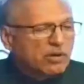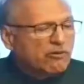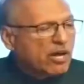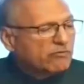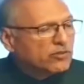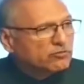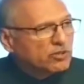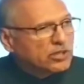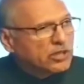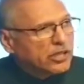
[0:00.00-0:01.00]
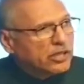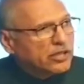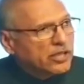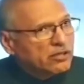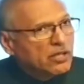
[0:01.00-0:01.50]
wife was working, and
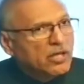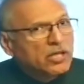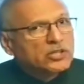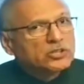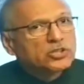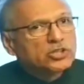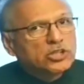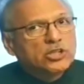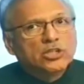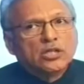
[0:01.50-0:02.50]
then she